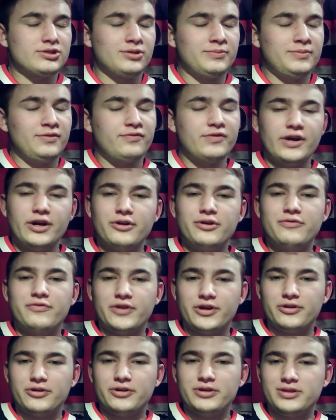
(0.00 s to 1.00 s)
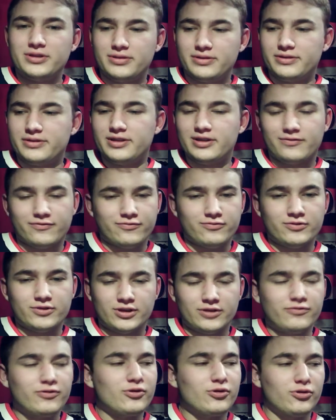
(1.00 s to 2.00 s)
very, very
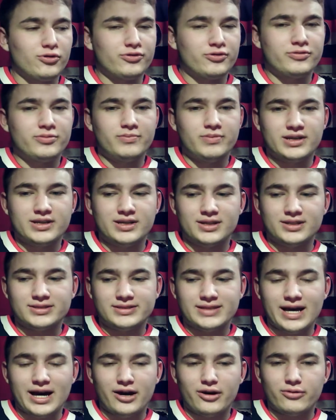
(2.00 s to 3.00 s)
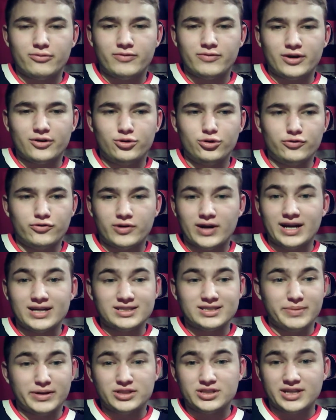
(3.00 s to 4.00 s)
difficult, because now Vancouver has
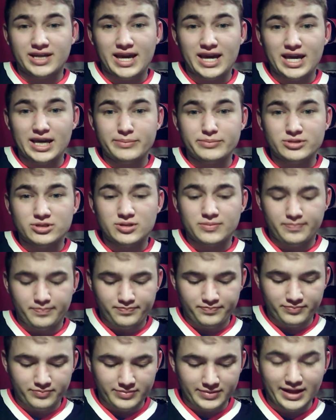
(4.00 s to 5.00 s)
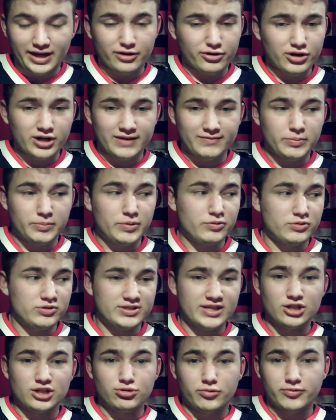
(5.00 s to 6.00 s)
a bunch of games that are going to have to be
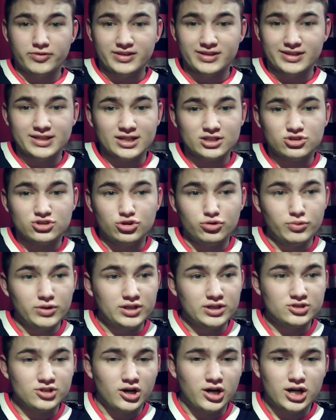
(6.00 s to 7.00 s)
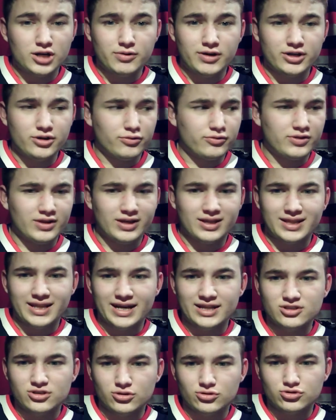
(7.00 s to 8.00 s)
rescheduled within the next 2 weeks. Ottawa, I don't think,
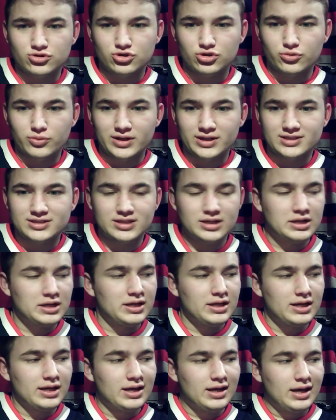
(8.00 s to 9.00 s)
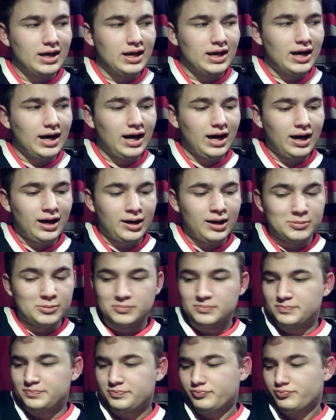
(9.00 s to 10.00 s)
lands in those 2 weeks. So